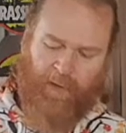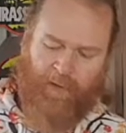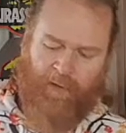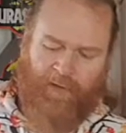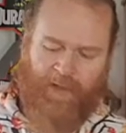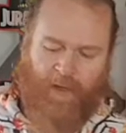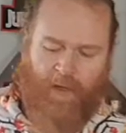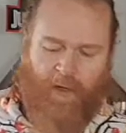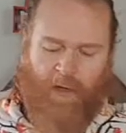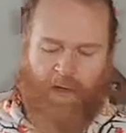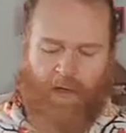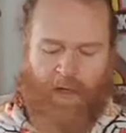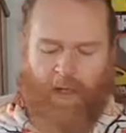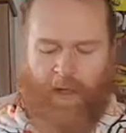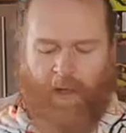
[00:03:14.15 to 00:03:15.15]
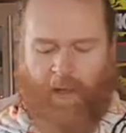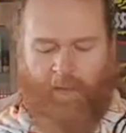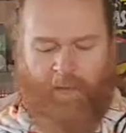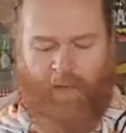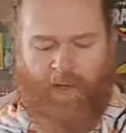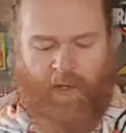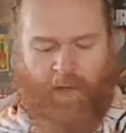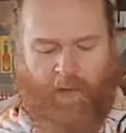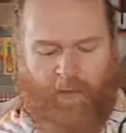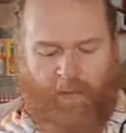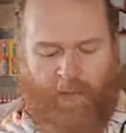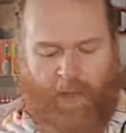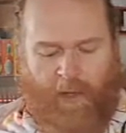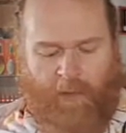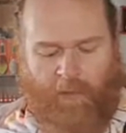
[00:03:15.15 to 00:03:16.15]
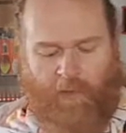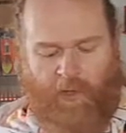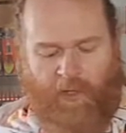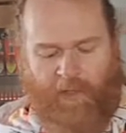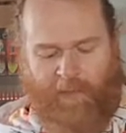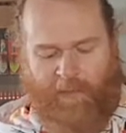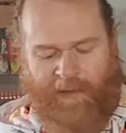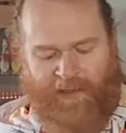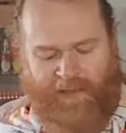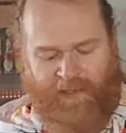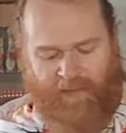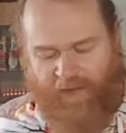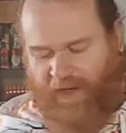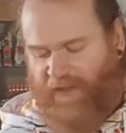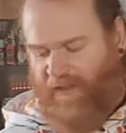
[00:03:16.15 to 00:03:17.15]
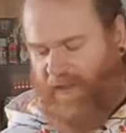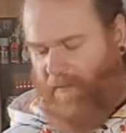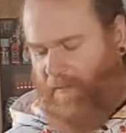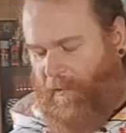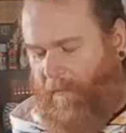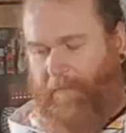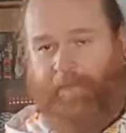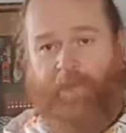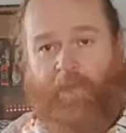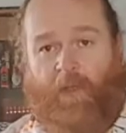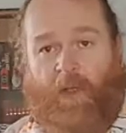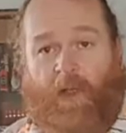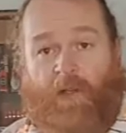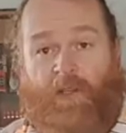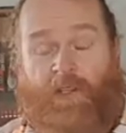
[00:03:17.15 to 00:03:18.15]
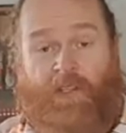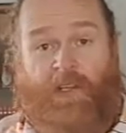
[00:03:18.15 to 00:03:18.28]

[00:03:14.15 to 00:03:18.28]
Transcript: So yeah, I'm not a competitive eater, but I just